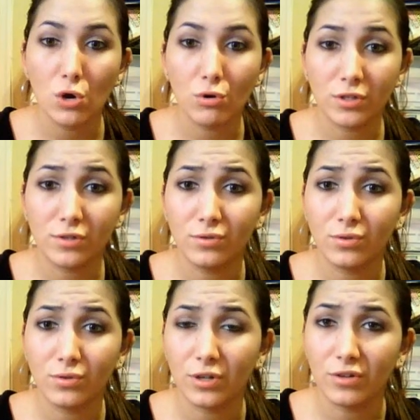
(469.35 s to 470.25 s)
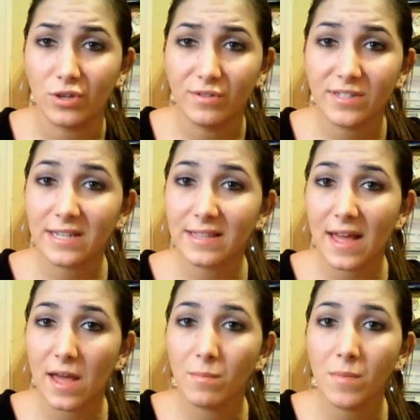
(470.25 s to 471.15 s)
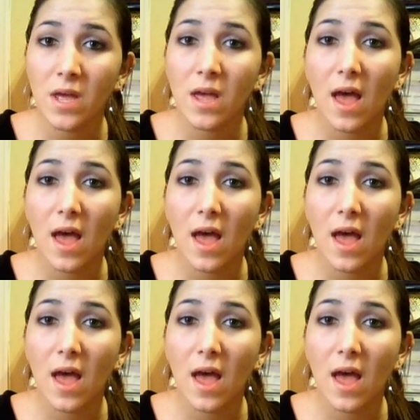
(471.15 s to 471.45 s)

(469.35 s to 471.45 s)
or a tutorial using them,